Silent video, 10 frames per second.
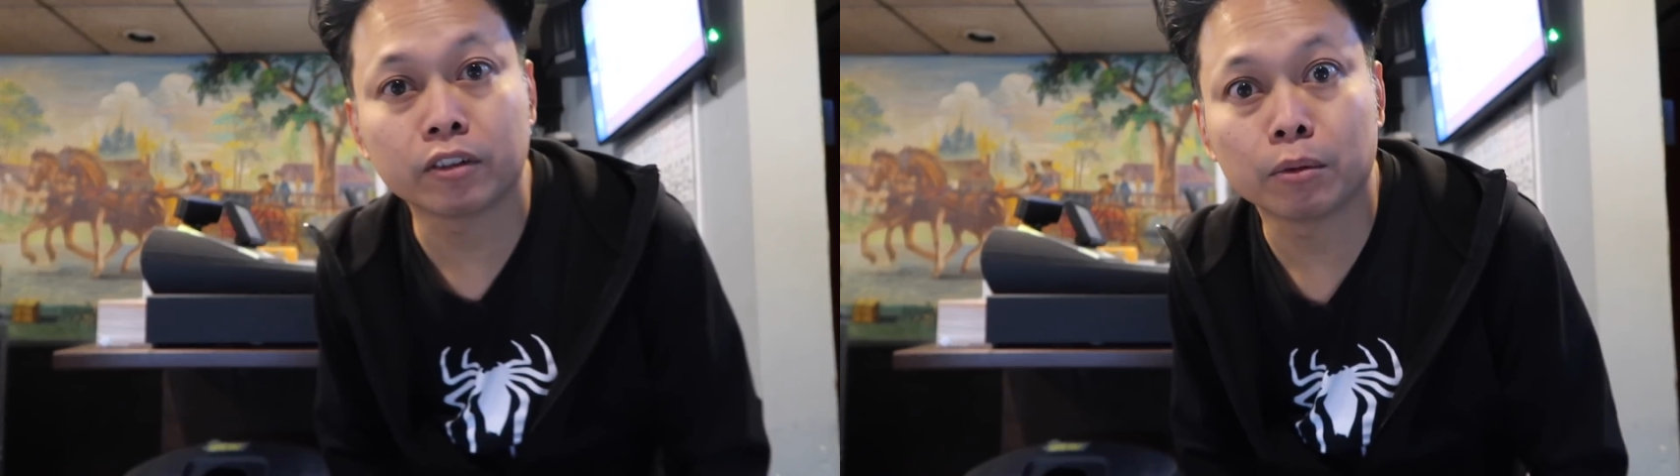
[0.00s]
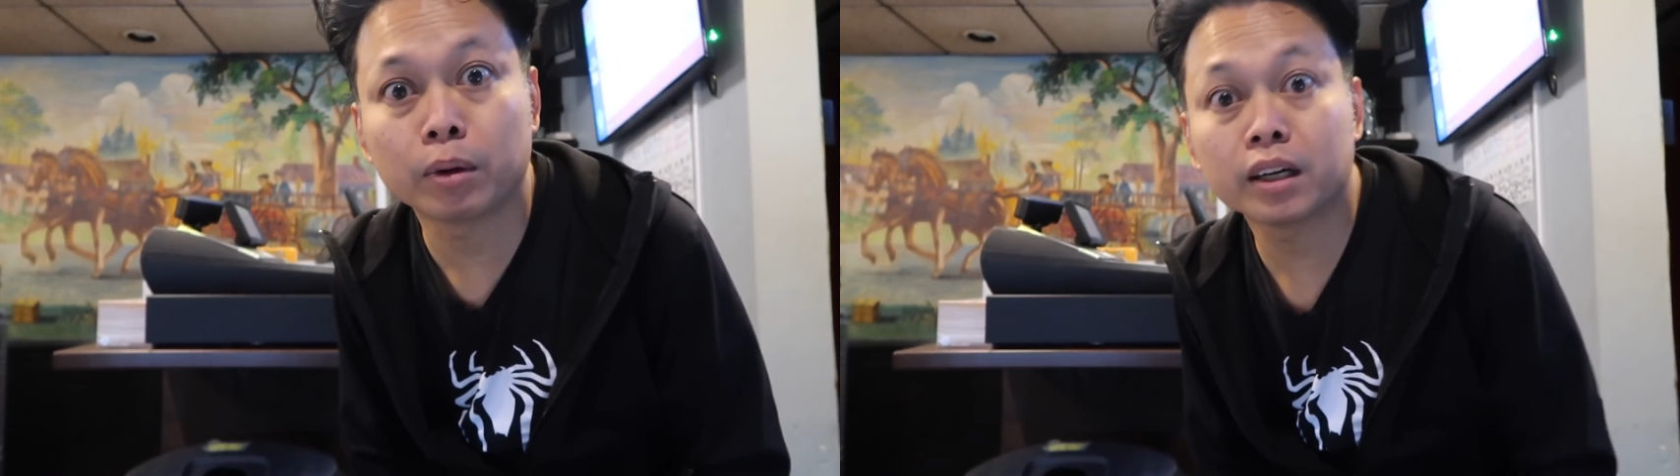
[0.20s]

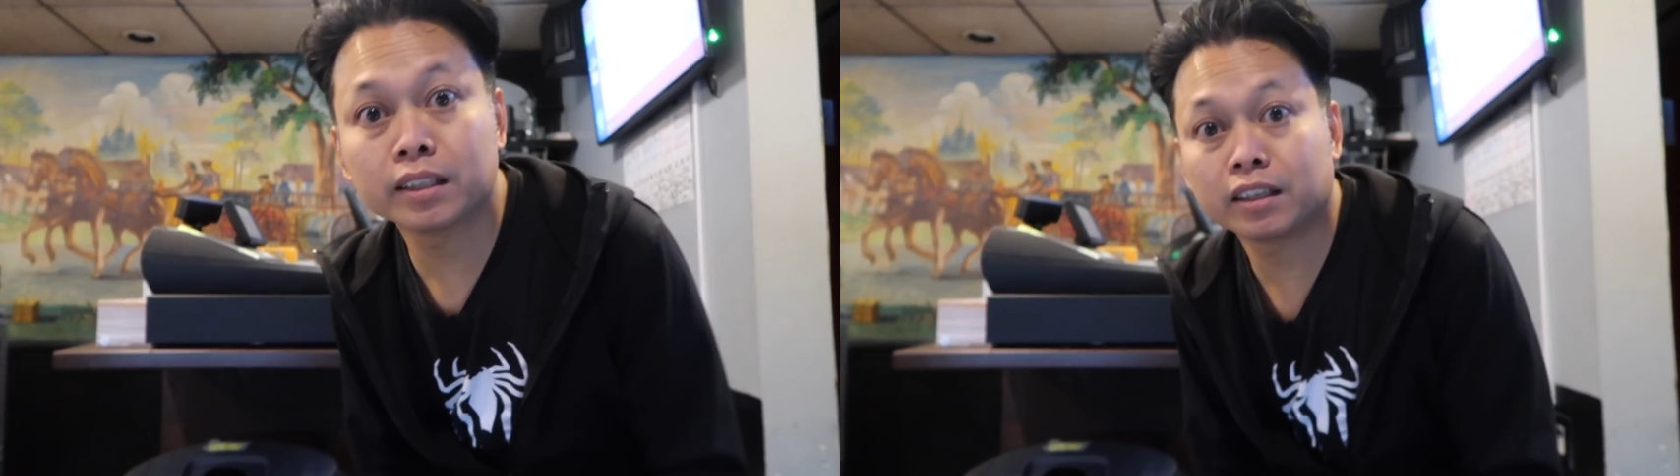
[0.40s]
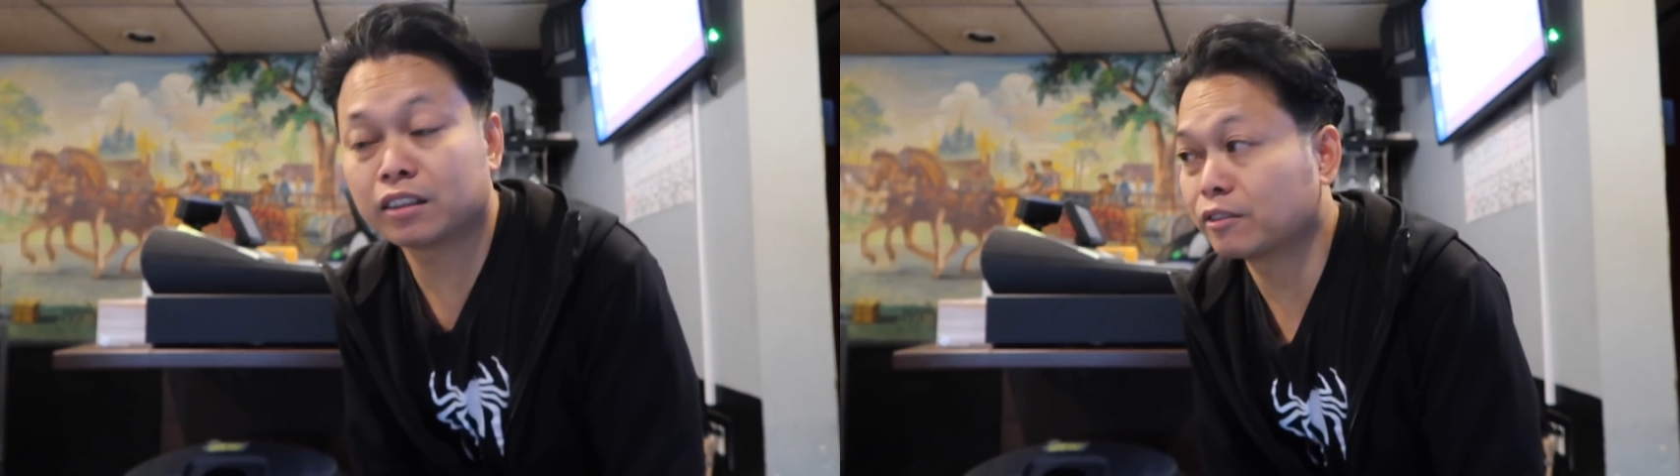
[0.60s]
of our
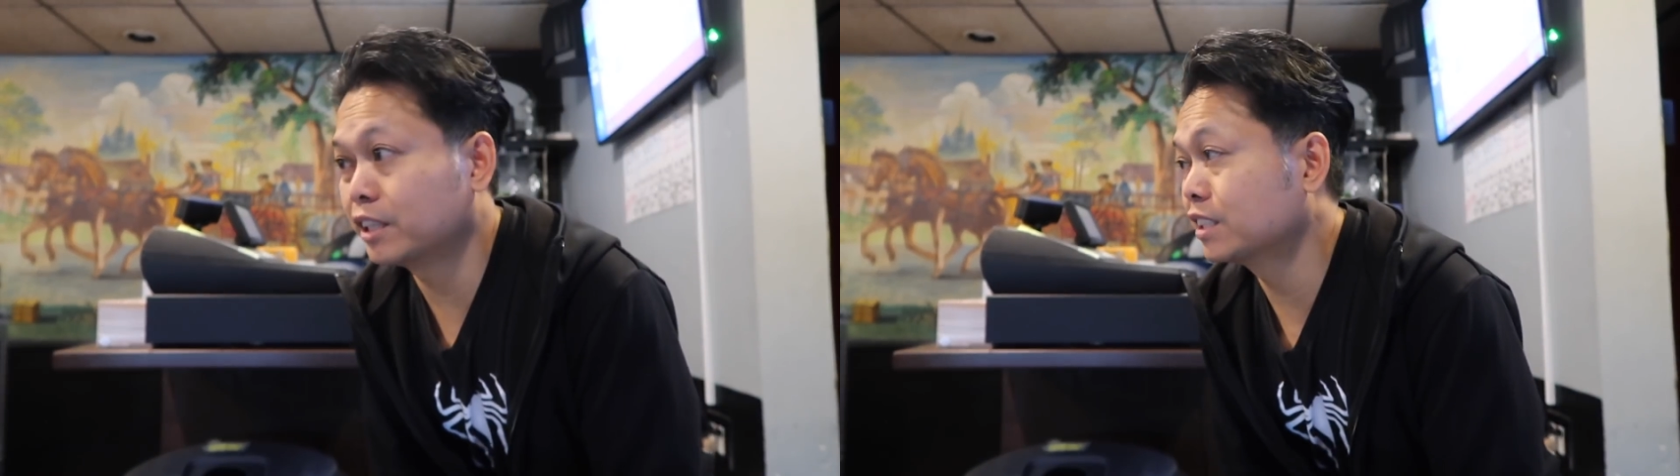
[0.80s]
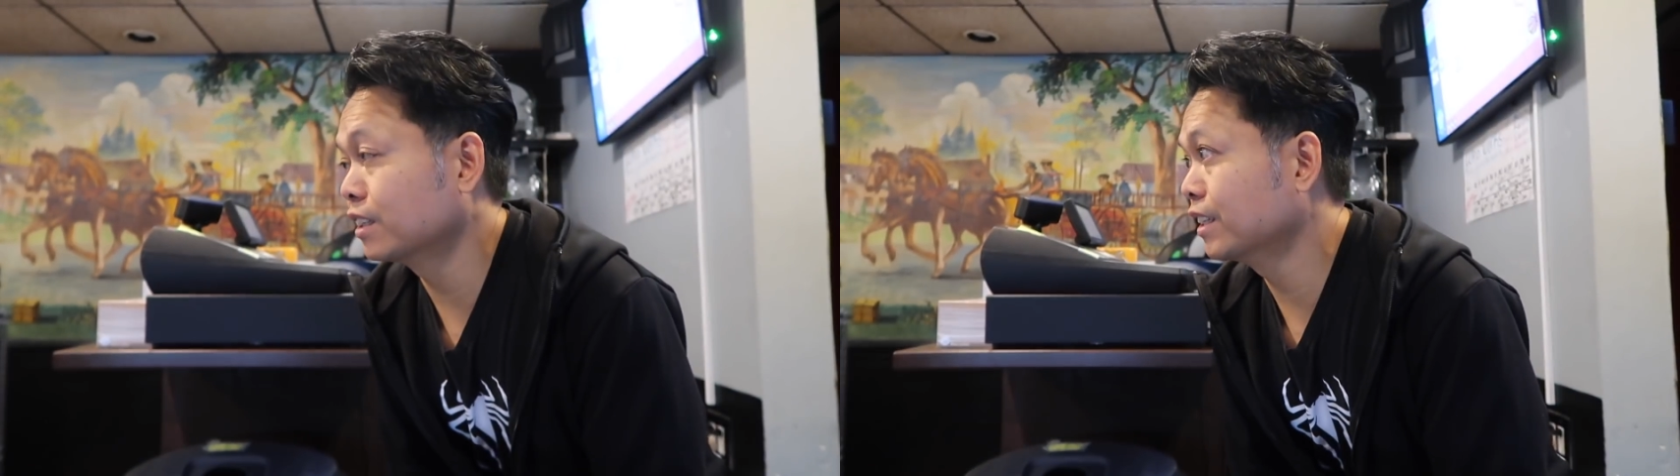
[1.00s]
bartenders
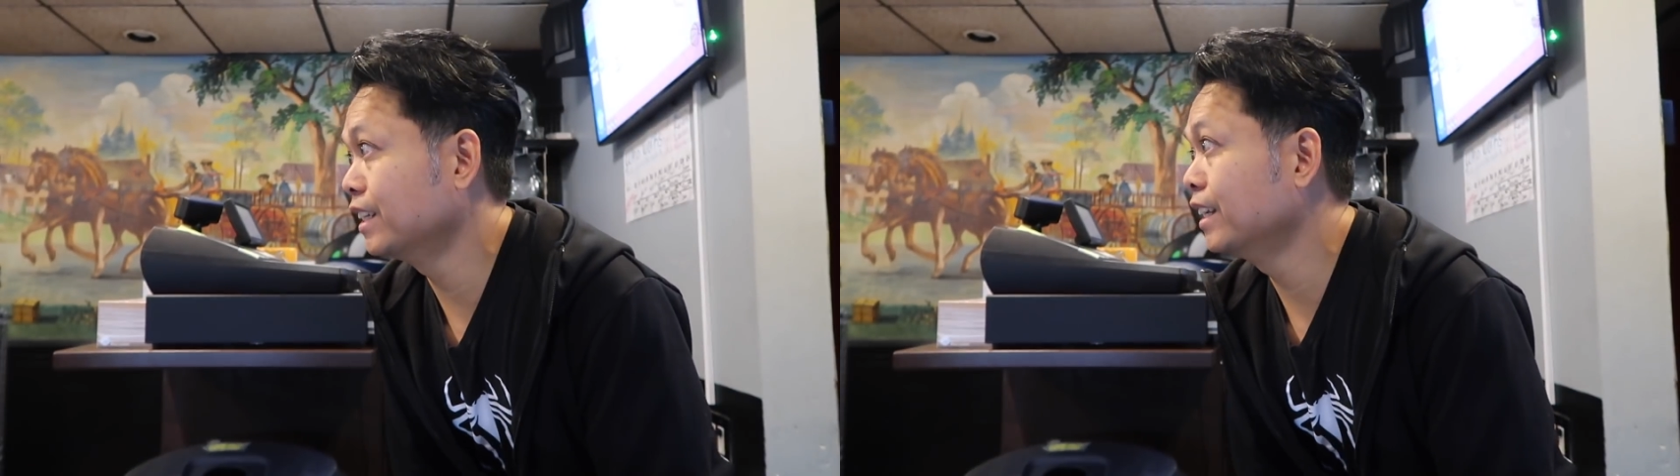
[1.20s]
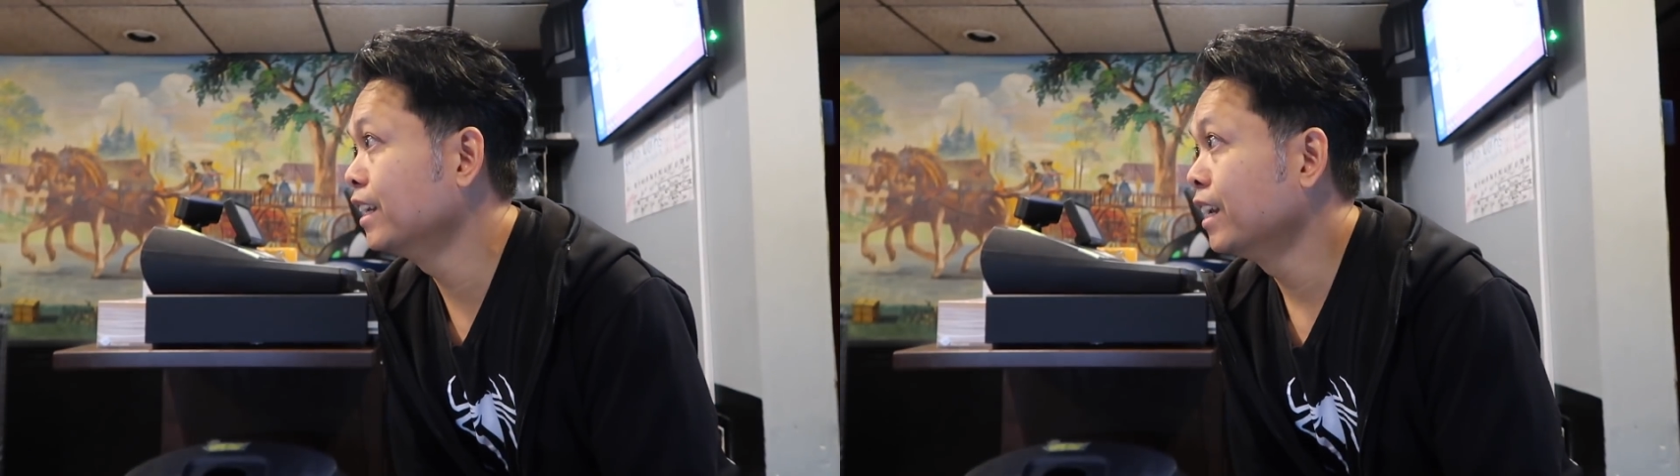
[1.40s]
recently